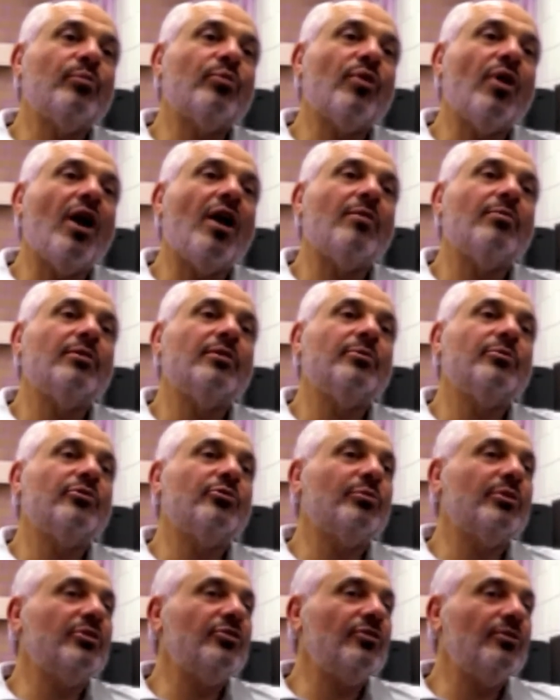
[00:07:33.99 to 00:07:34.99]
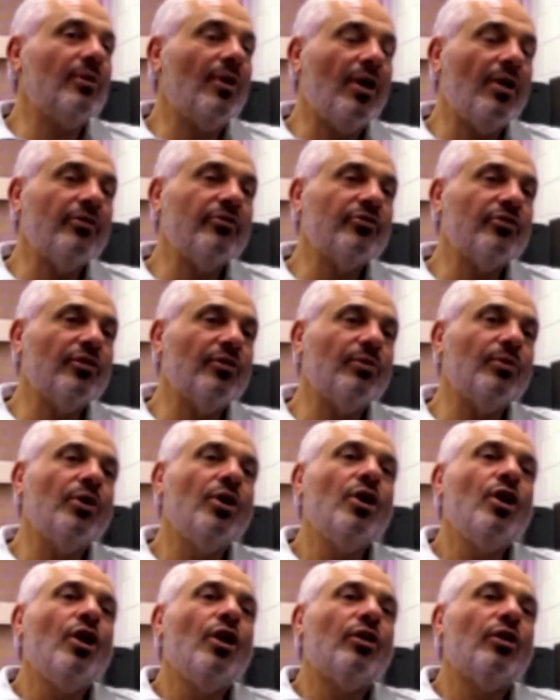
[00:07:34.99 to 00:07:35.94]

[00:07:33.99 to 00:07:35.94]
problems, but you also